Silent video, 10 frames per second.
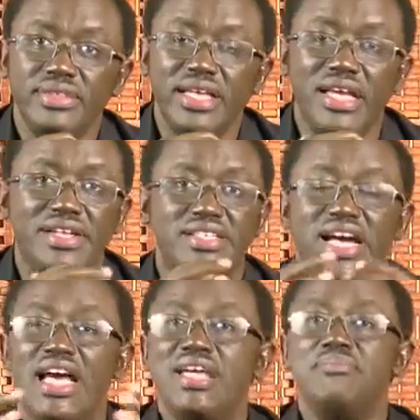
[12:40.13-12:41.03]

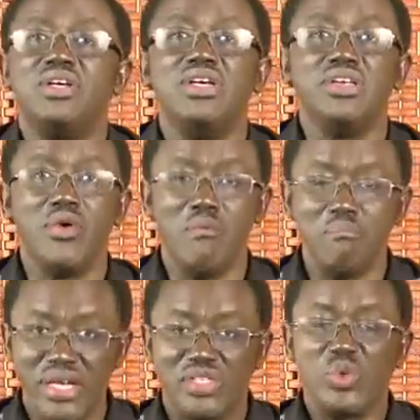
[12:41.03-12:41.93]
Anytime you
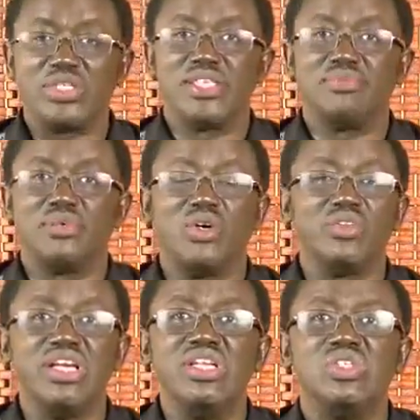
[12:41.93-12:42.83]
meet with them, all
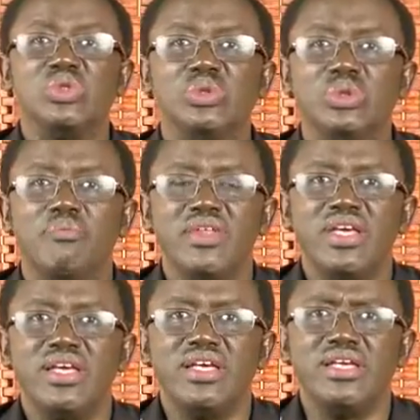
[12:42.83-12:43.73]
they do
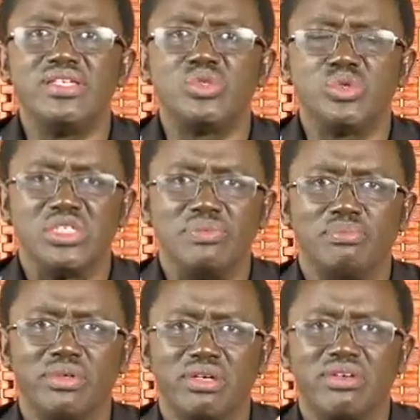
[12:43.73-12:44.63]
is to
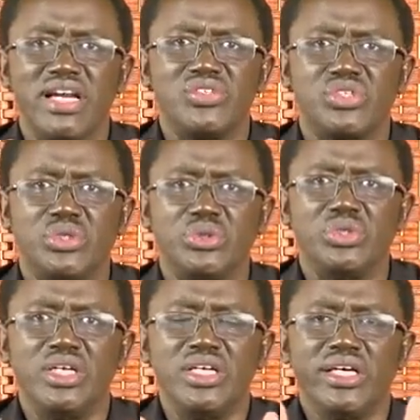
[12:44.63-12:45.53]
demoralize
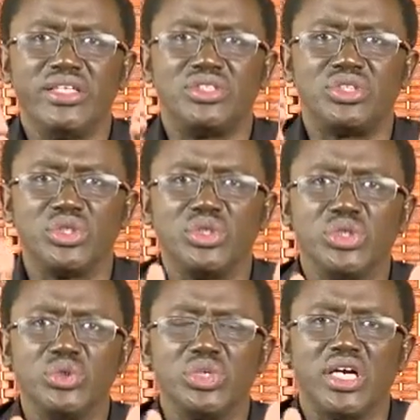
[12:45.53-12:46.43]
you and show
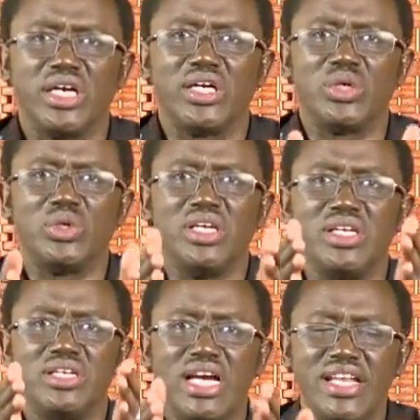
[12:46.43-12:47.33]
you how
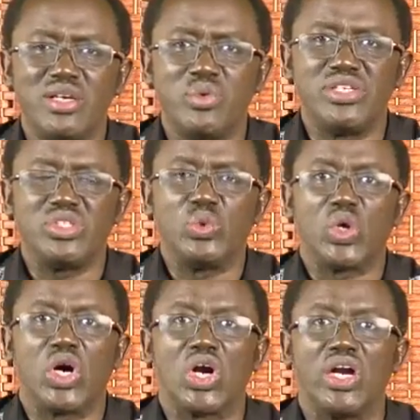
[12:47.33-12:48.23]
inadequate you
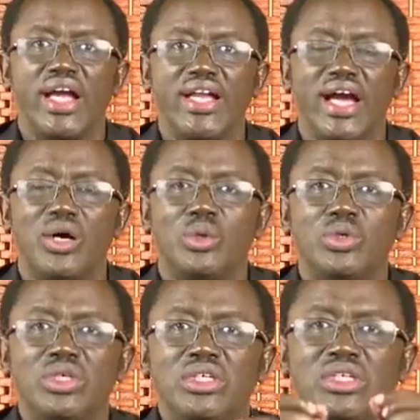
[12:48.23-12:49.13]
are and
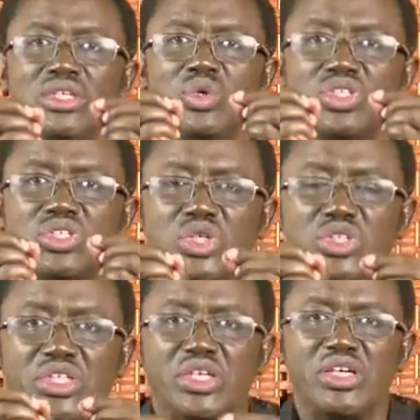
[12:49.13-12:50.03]
how you are
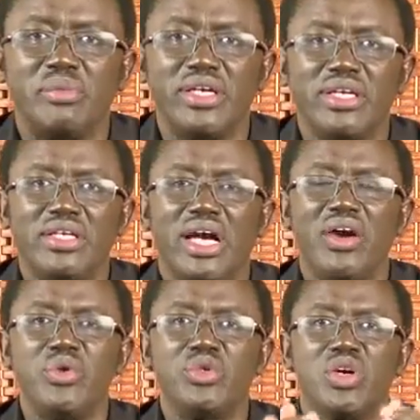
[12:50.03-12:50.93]
shortcoming, how
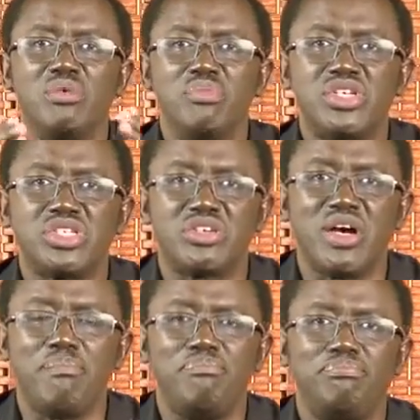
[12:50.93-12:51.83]
you don't measure
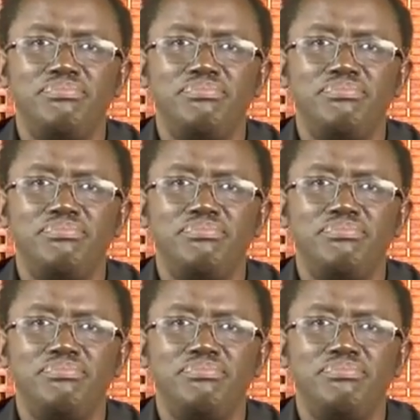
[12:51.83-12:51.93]
up.